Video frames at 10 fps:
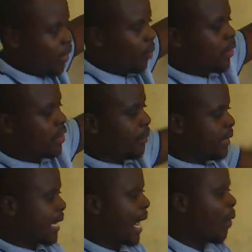Which
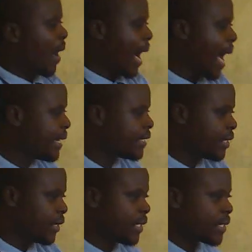means our height
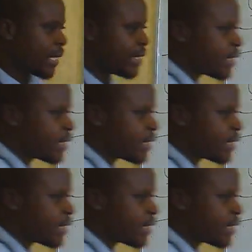in this case